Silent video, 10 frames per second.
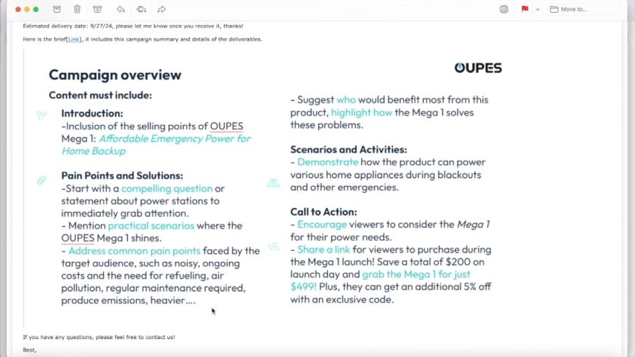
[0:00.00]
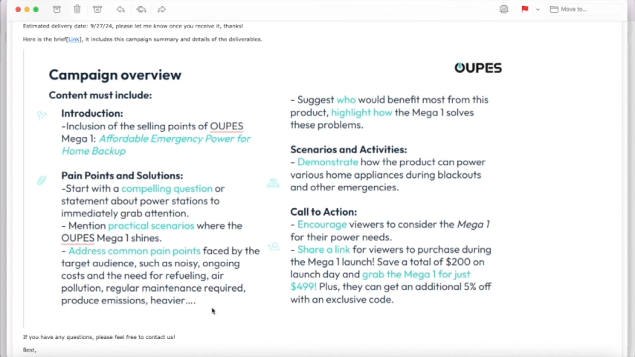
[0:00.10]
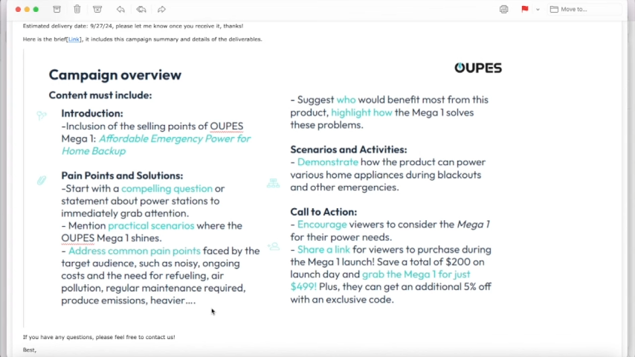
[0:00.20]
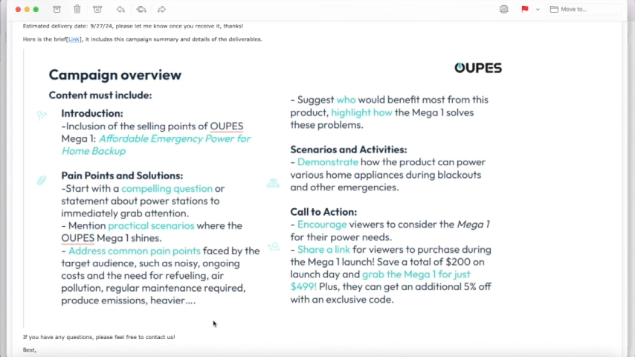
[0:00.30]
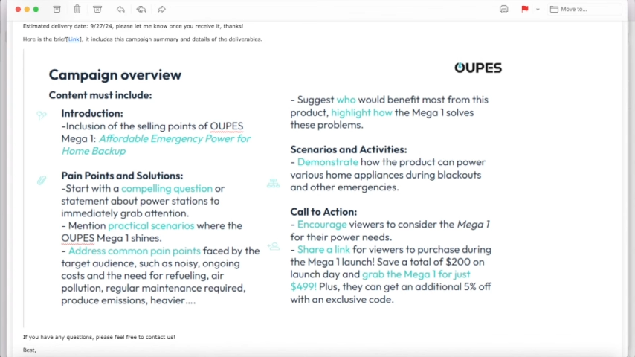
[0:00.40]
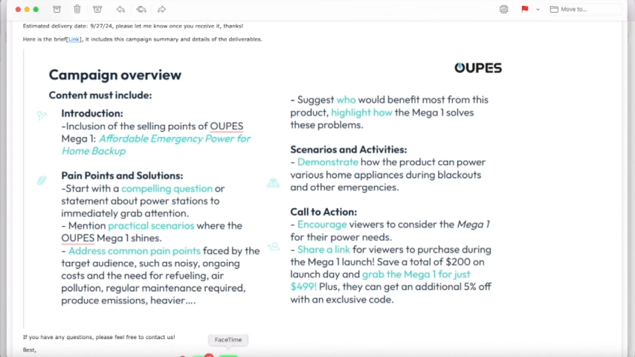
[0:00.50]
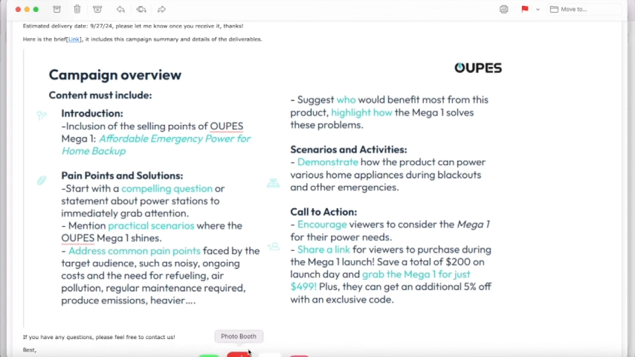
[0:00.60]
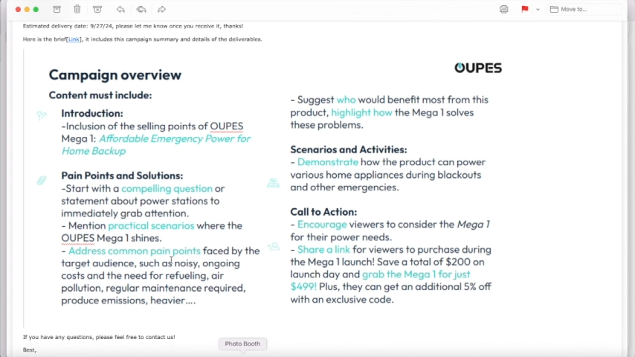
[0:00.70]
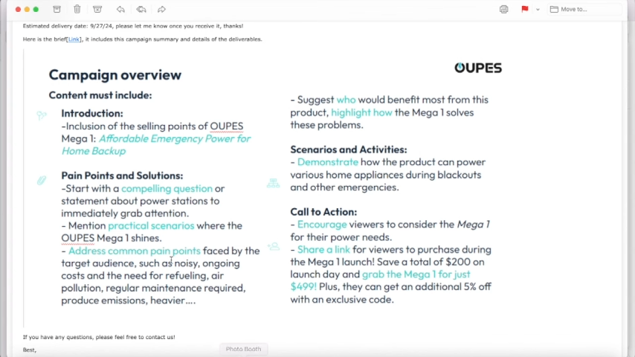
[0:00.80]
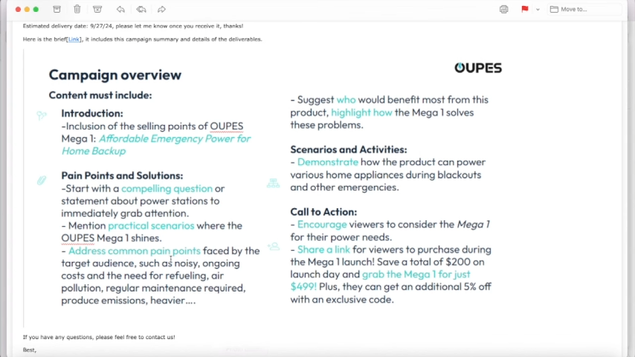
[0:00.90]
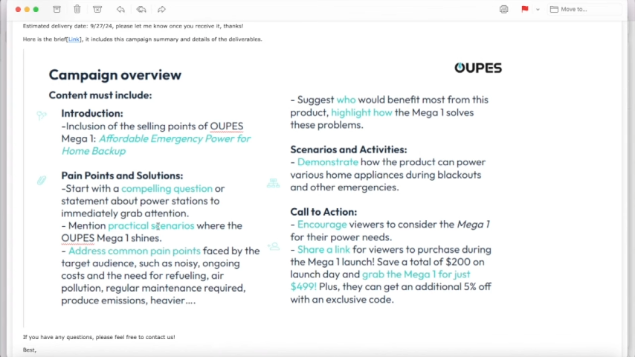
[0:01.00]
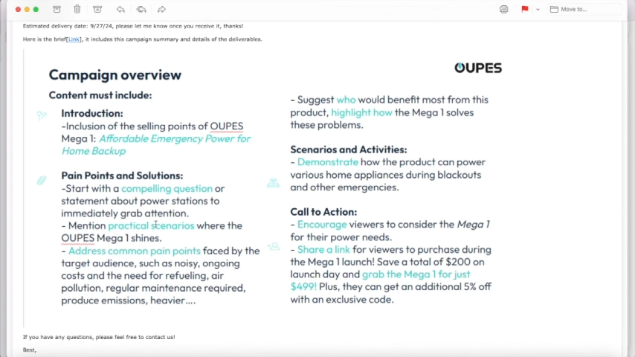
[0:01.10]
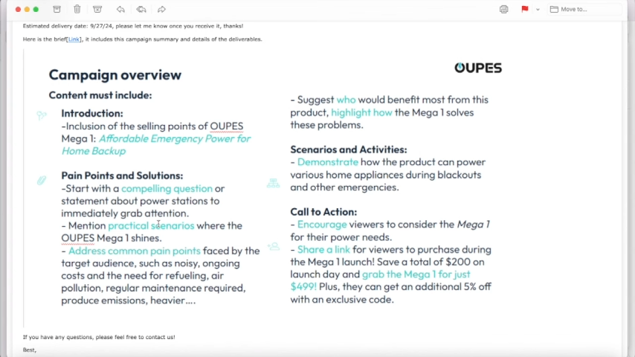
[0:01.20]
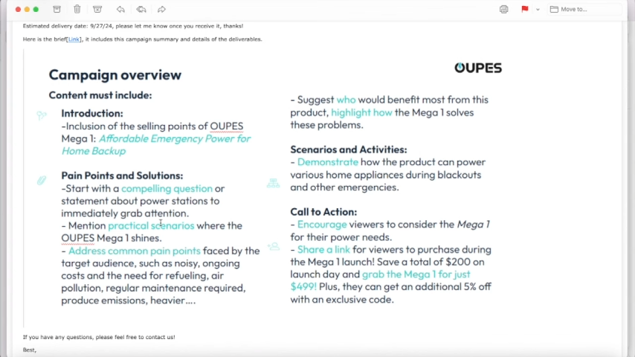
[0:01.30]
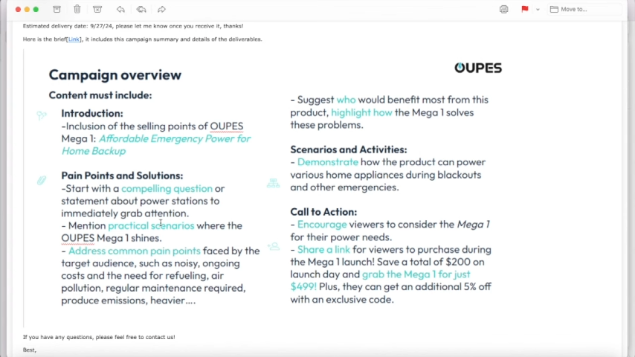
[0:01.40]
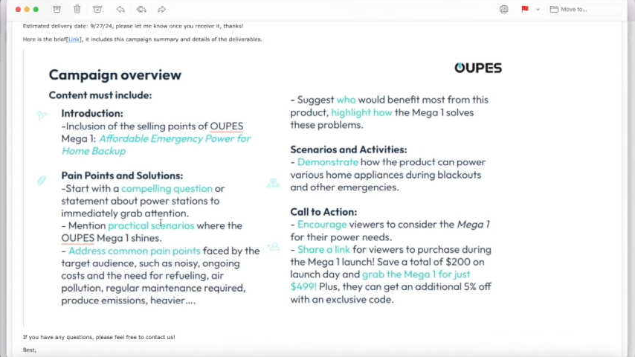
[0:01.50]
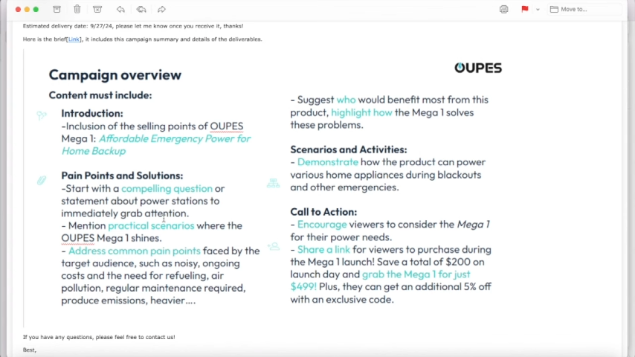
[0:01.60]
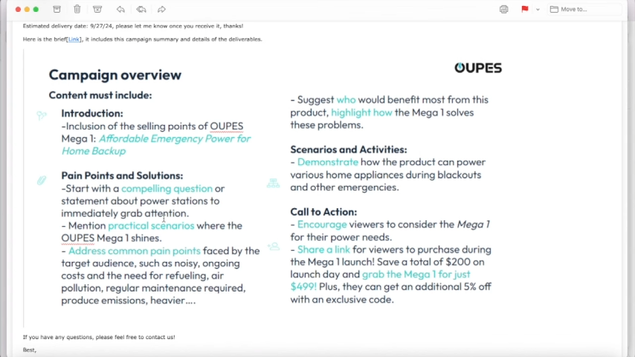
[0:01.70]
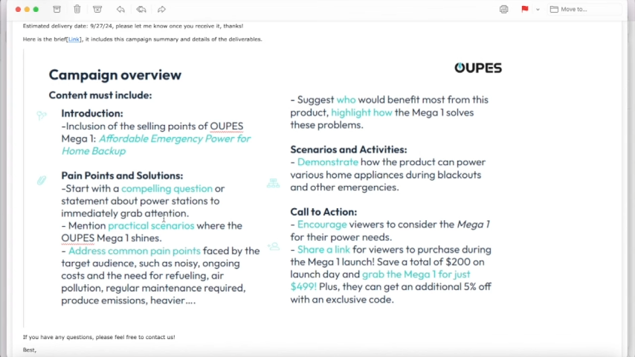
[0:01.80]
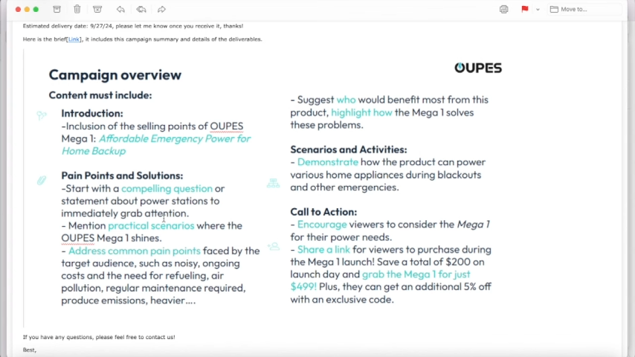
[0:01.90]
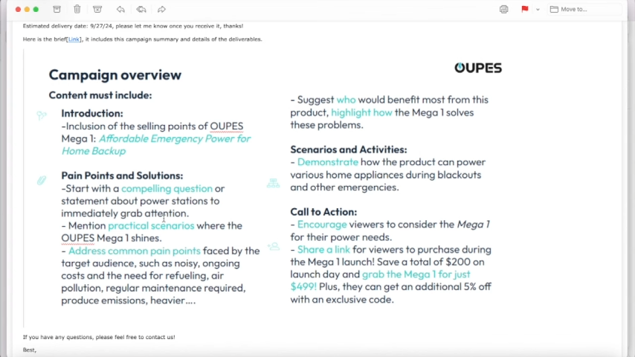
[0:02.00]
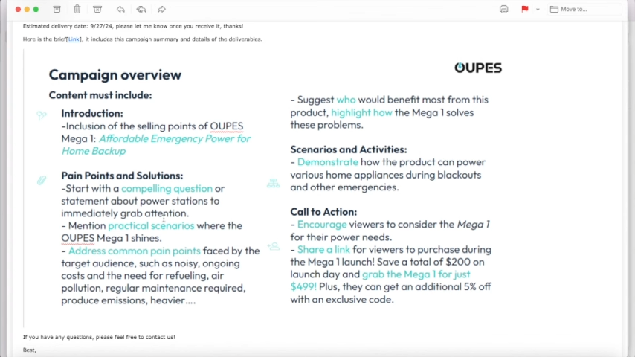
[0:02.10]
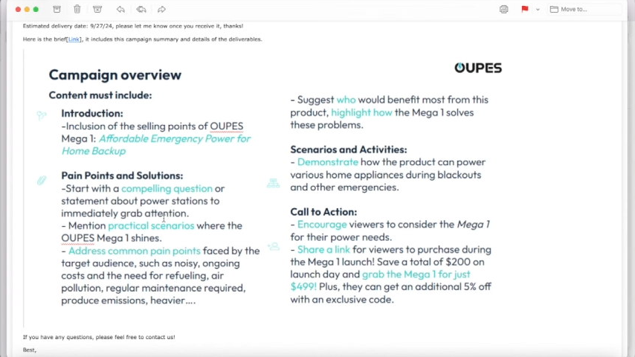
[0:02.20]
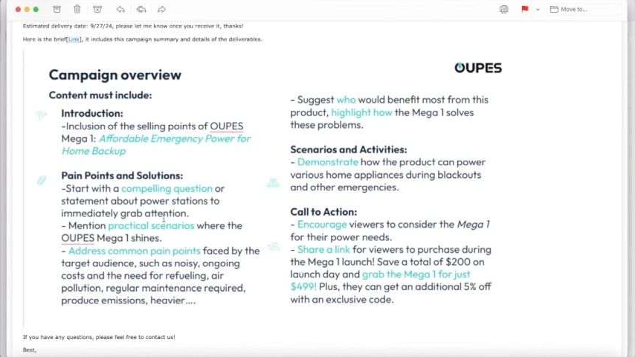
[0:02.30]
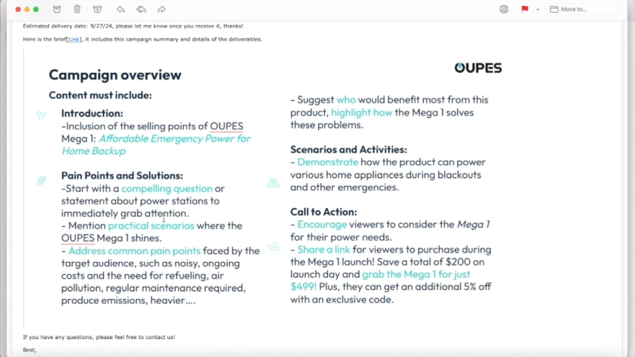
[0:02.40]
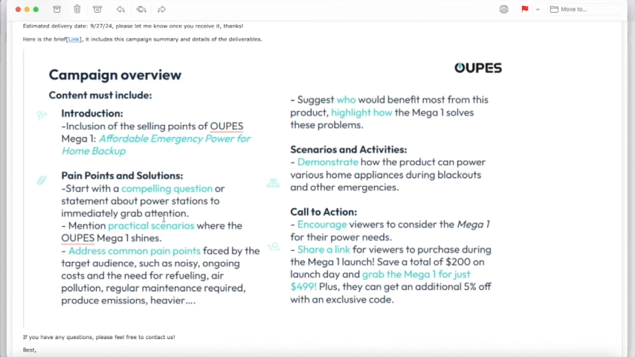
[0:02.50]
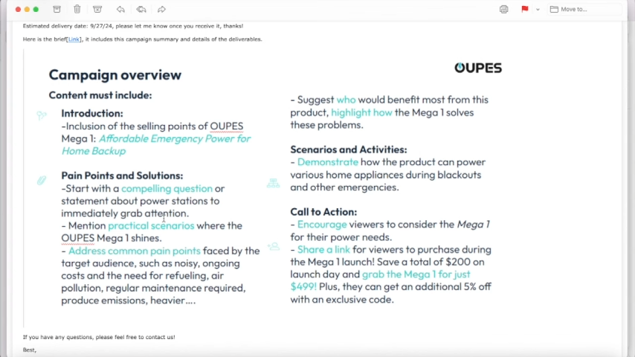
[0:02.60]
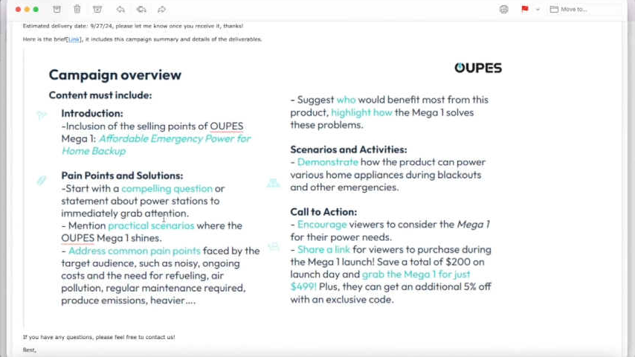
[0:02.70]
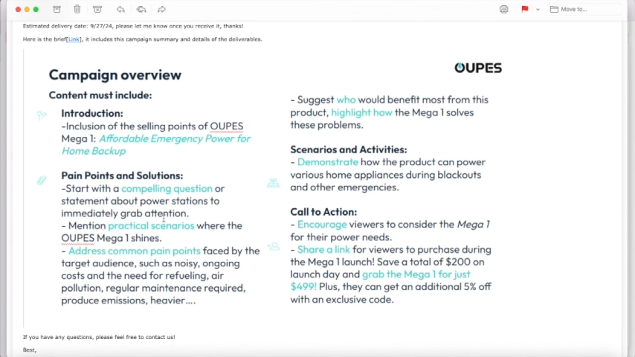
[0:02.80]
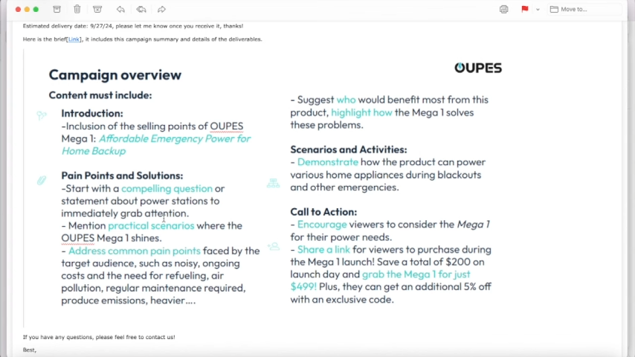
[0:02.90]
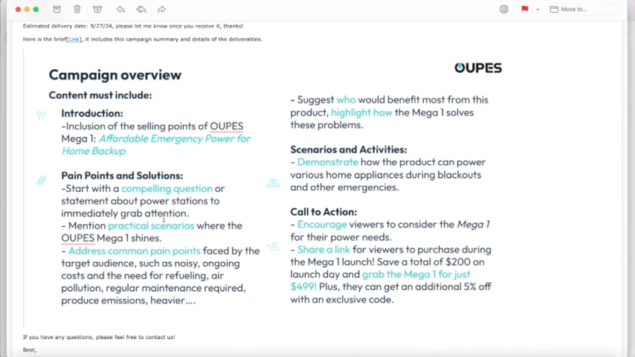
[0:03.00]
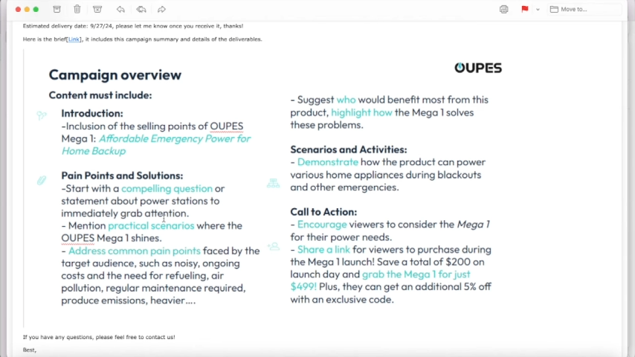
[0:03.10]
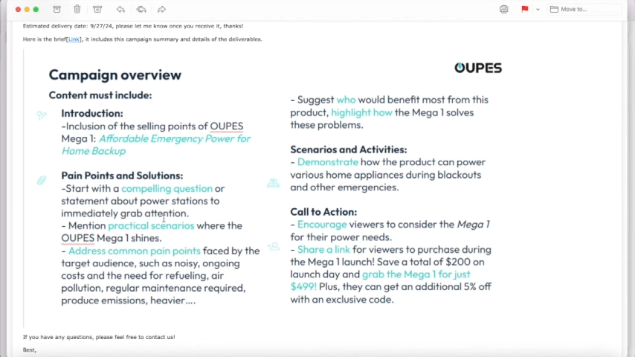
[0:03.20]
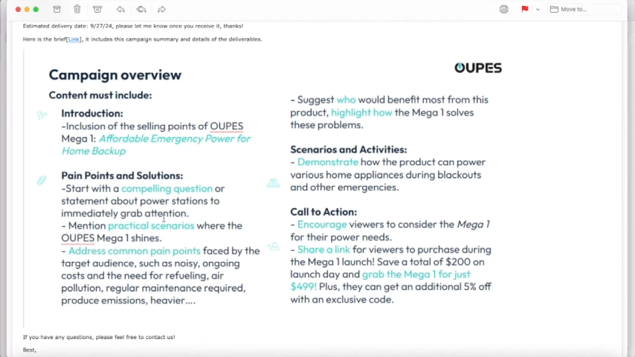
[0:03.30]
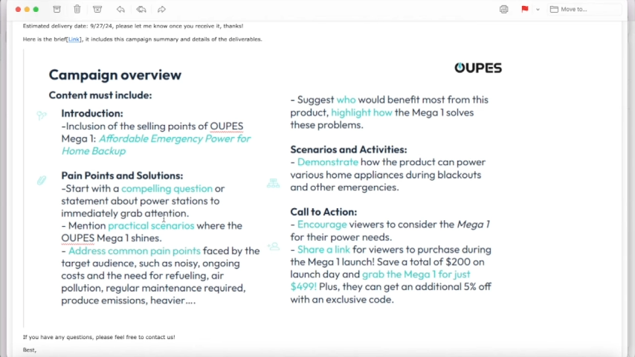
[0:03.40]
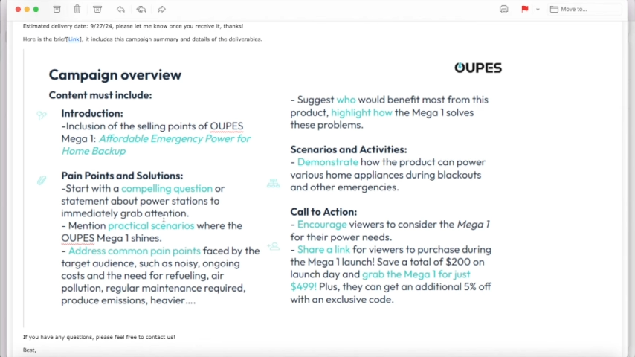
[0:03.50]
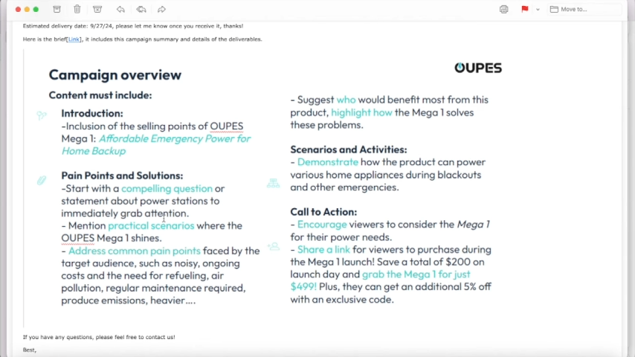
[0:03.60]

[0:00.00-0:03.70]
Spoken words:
Nobody's mouth can be seen.